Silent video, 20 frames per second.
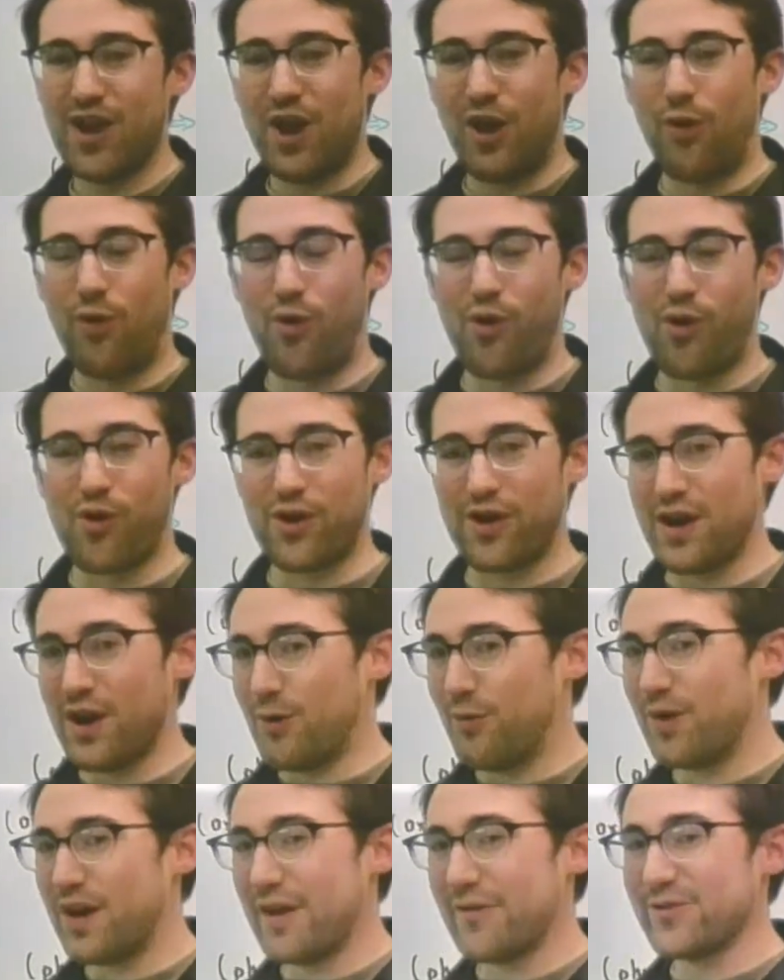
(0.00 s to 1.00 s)
or
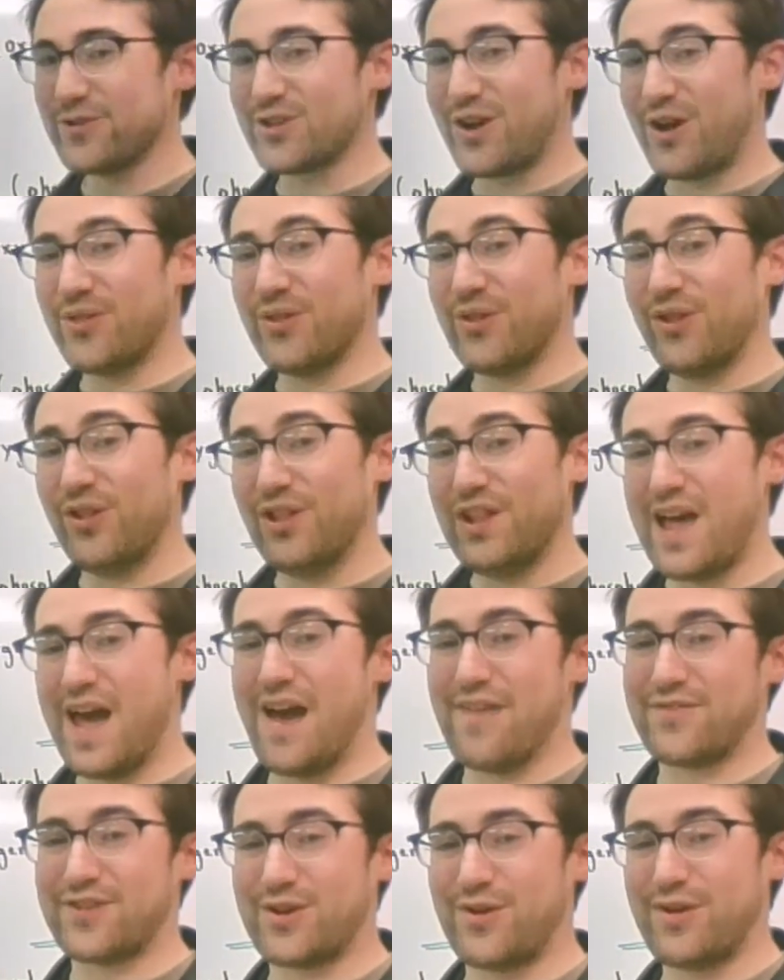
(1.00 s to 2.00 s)
whatever's on the
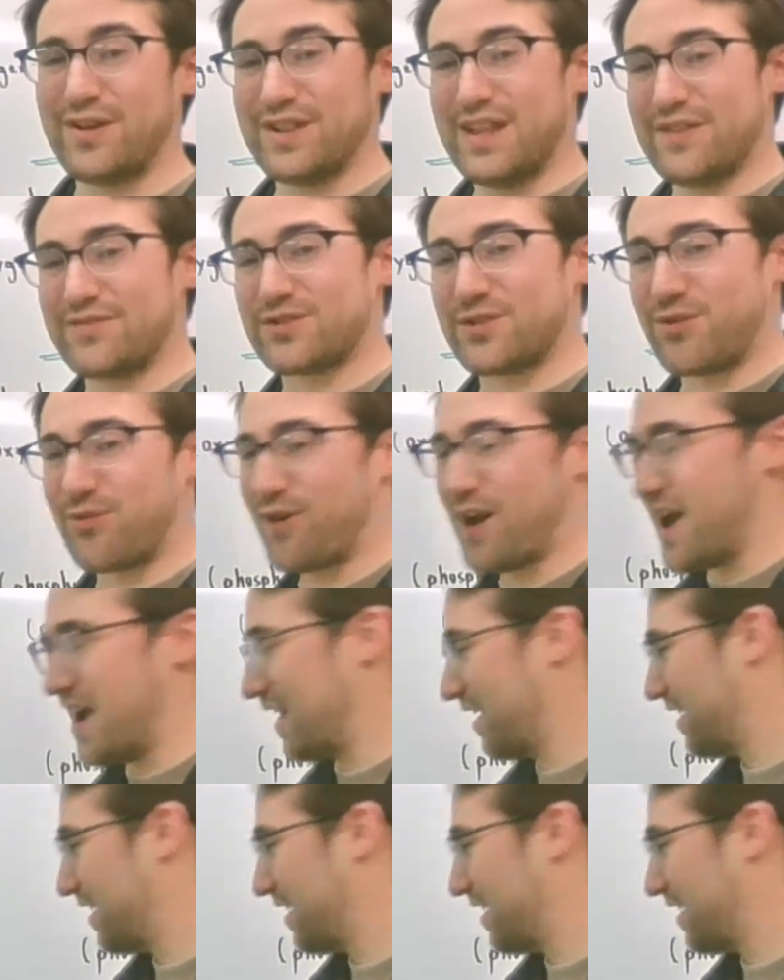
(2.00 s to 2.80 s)
left, going left to right,